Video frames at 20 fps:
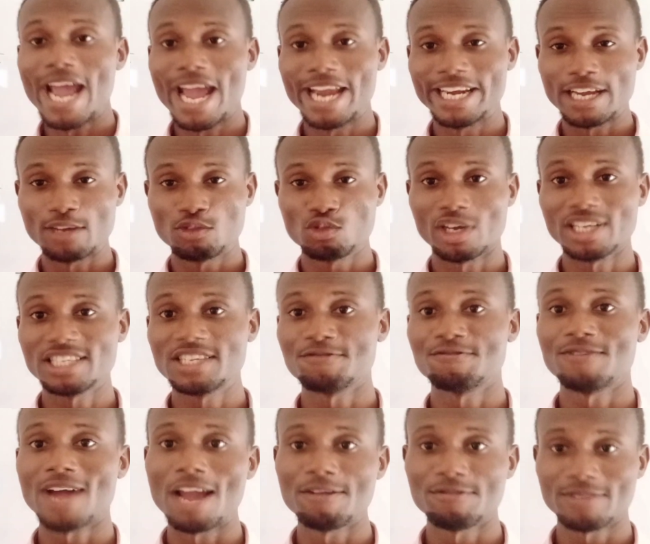And the
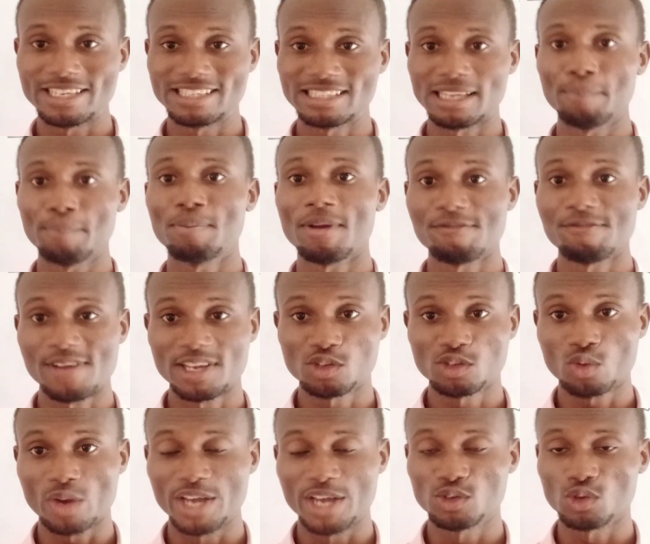25 is a perfect
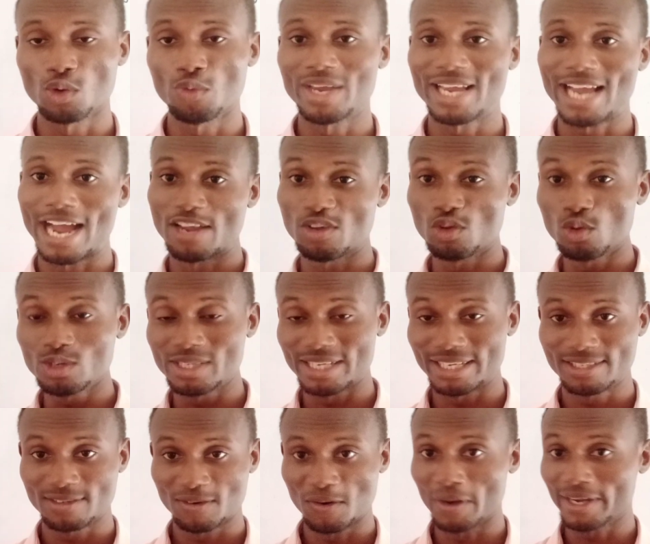square, so we can use
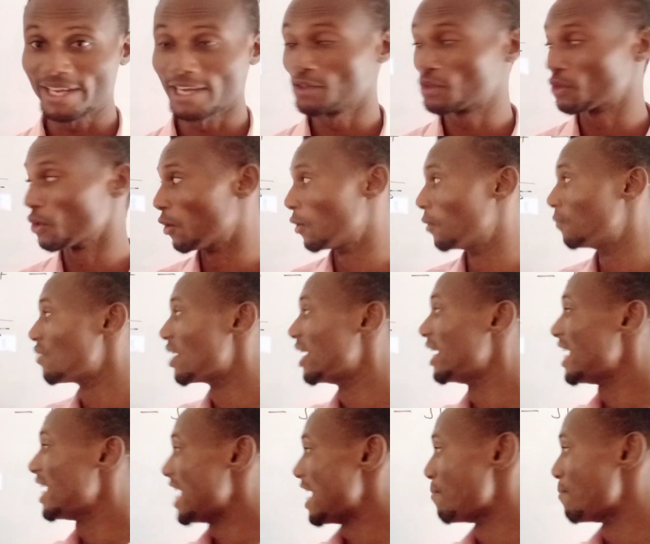it. Okay, so
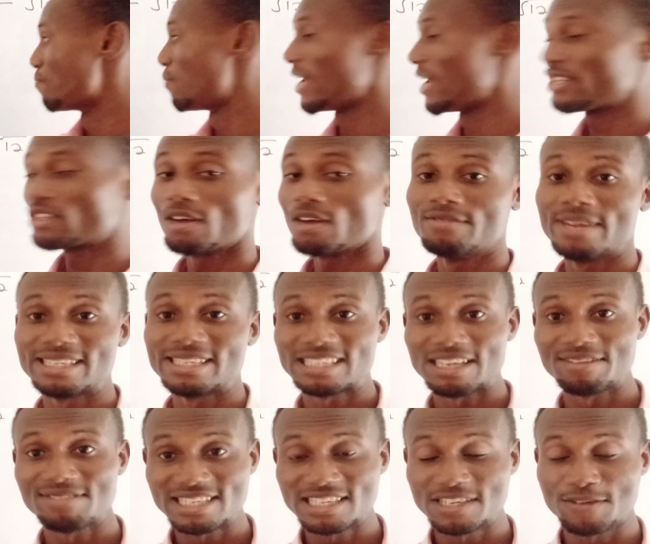in place of the
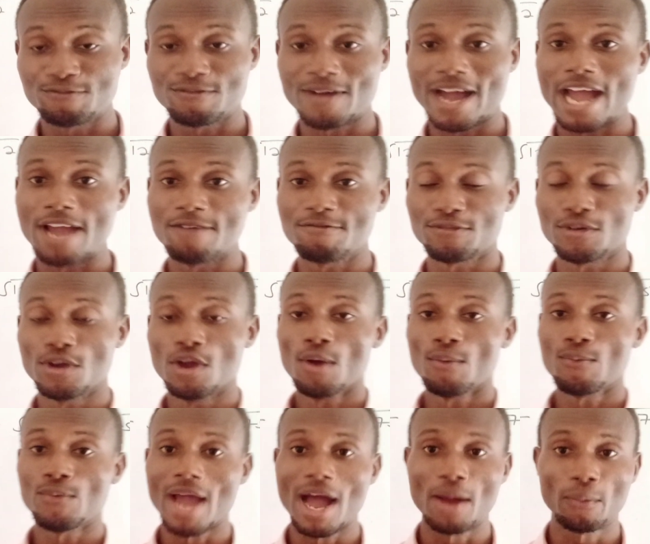75,
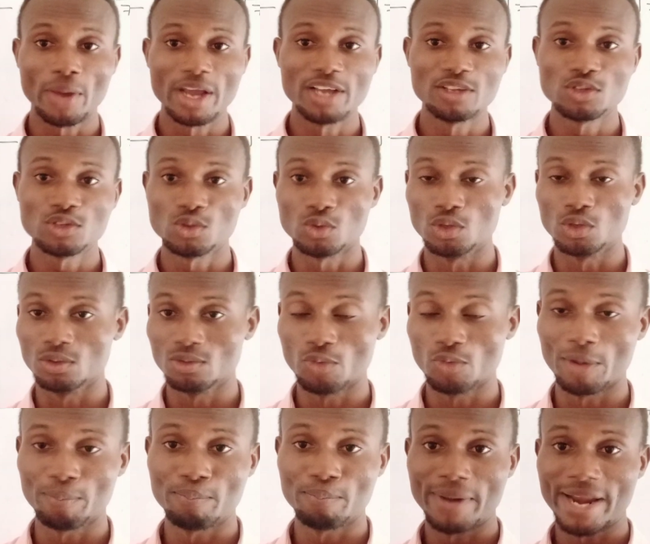we are going to
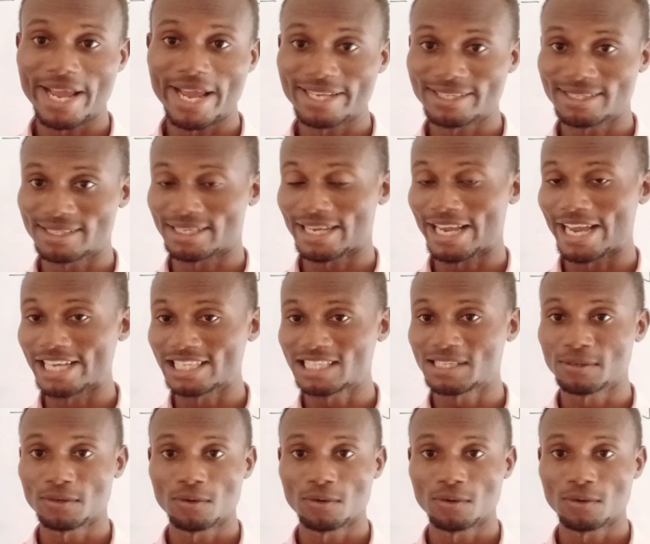replace it